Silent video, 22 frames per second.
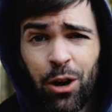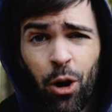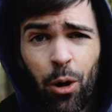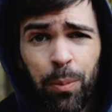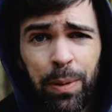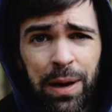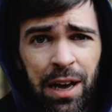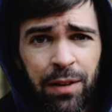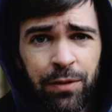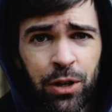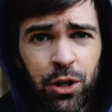I
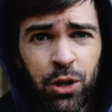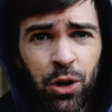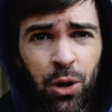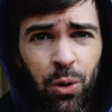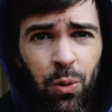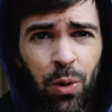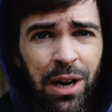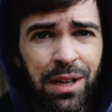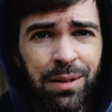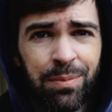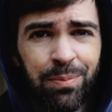hope I have a good
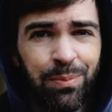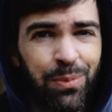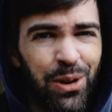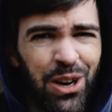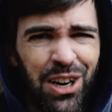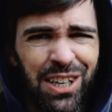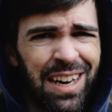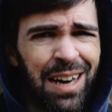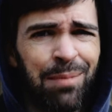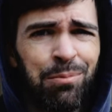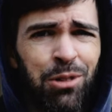one,
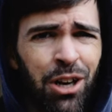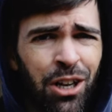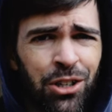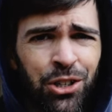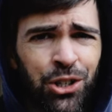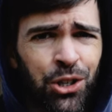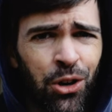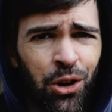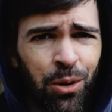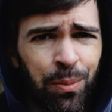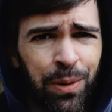but I'm not
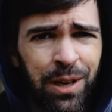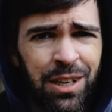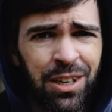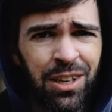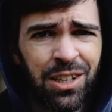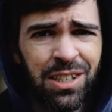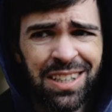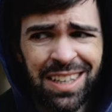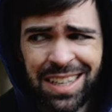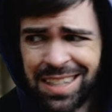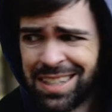sure
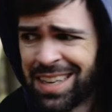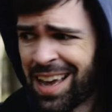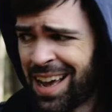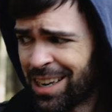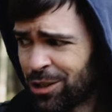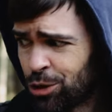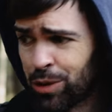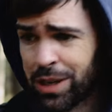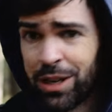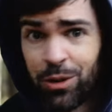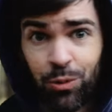because it's
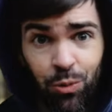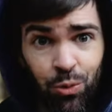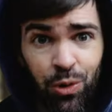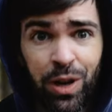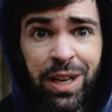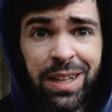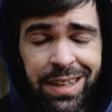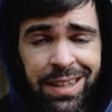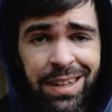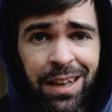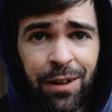actually
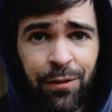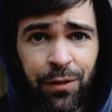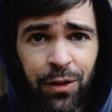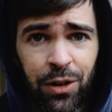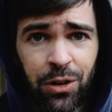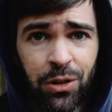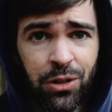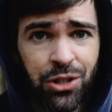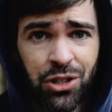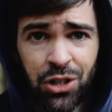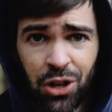really
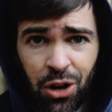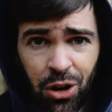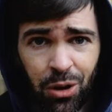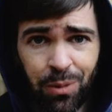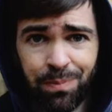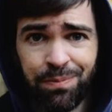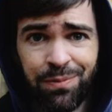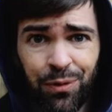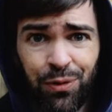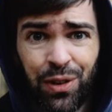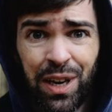difficult,
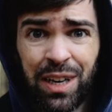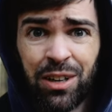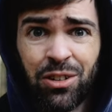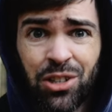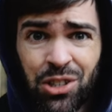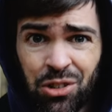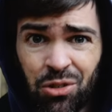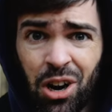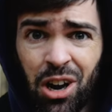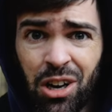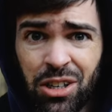so
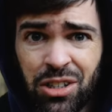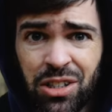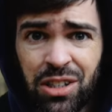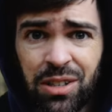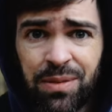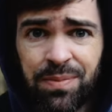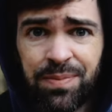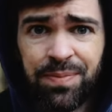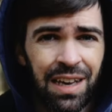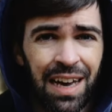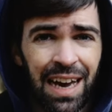fingers
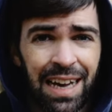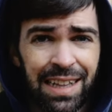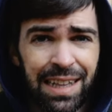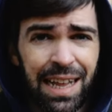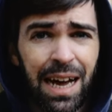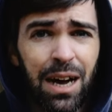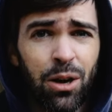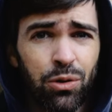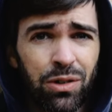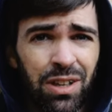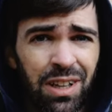crossed. And
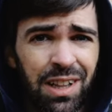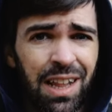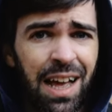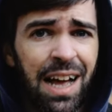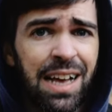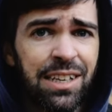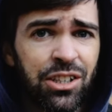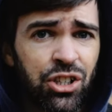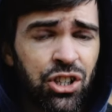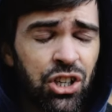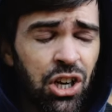now the
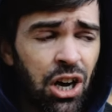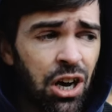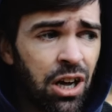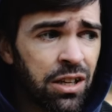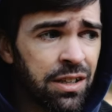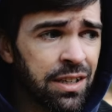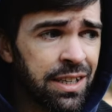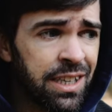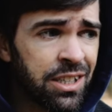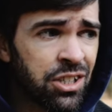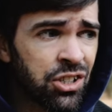last
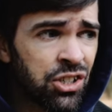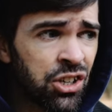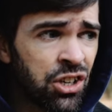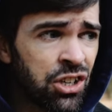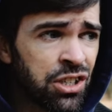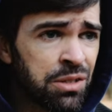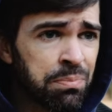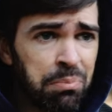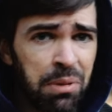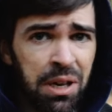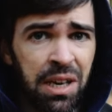shot is
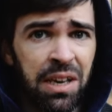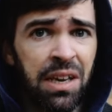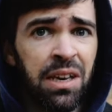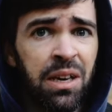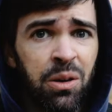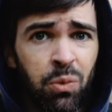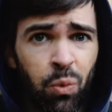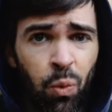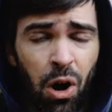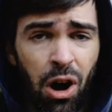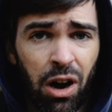just
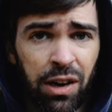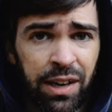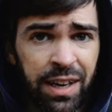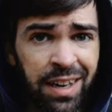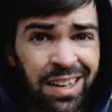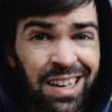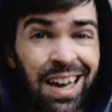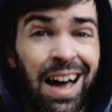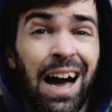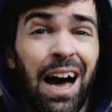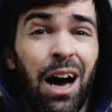me
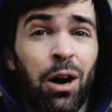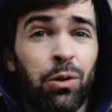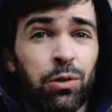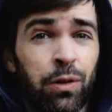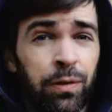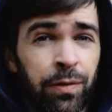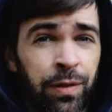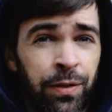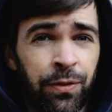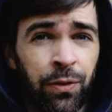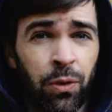walking out
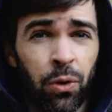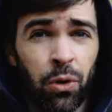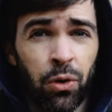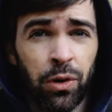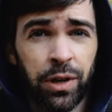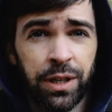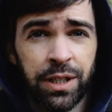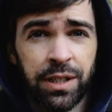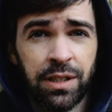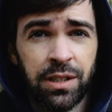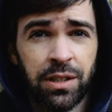of the
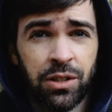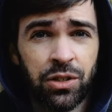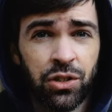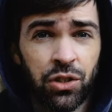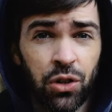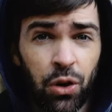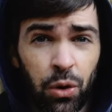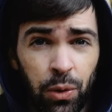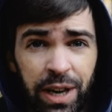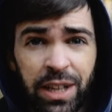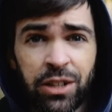forest,
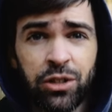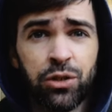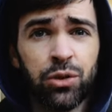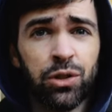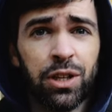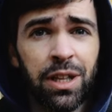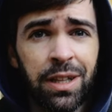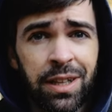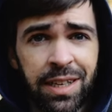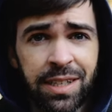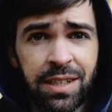so into
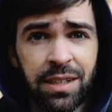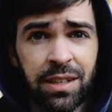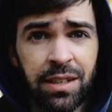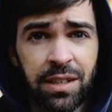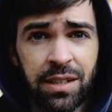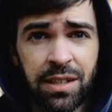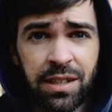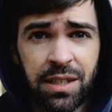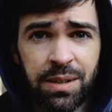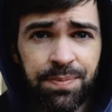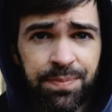the
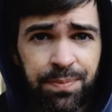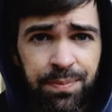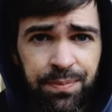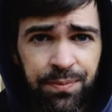distance.